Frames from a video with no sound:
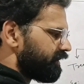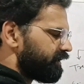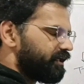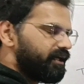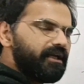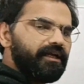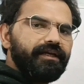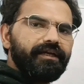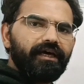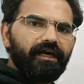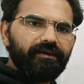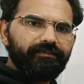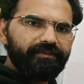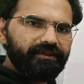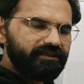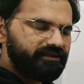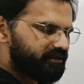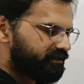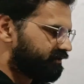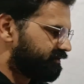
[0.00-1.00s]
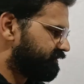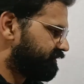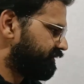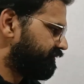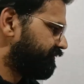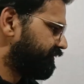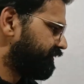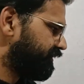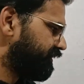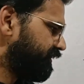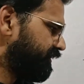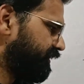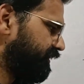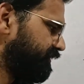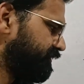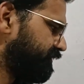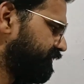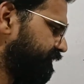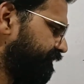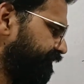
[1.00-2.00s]
delayed hypersensitivity
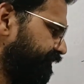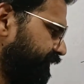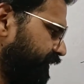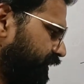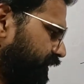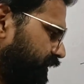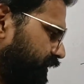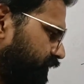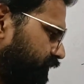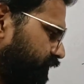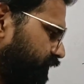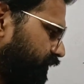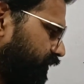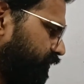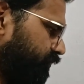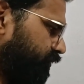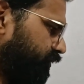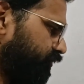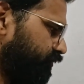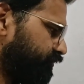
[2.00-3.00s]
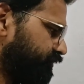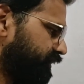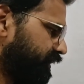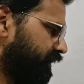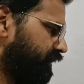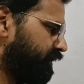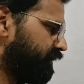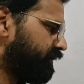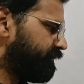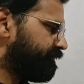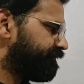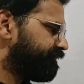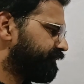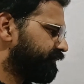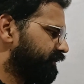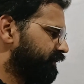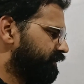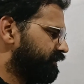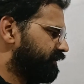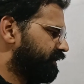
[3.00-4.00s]
test. For brucella,
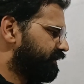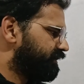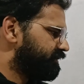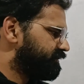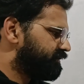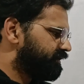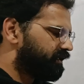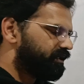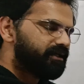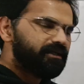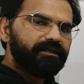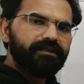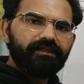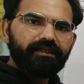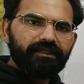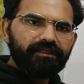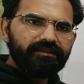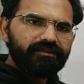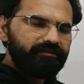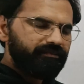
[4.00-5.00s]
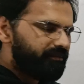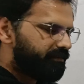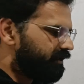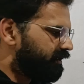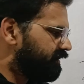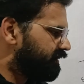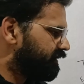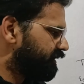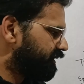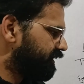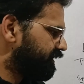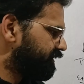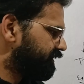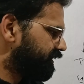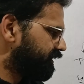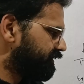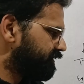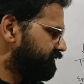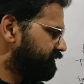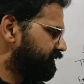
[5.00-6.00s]
that is herd test, milk ring
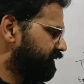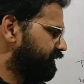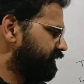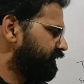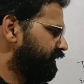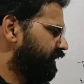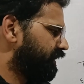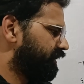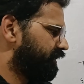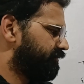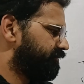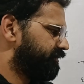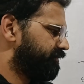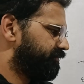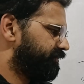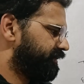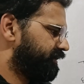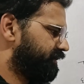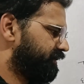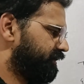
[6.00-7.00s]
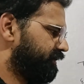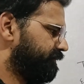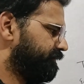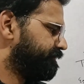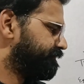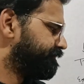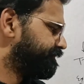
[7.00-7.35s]
test and RBPT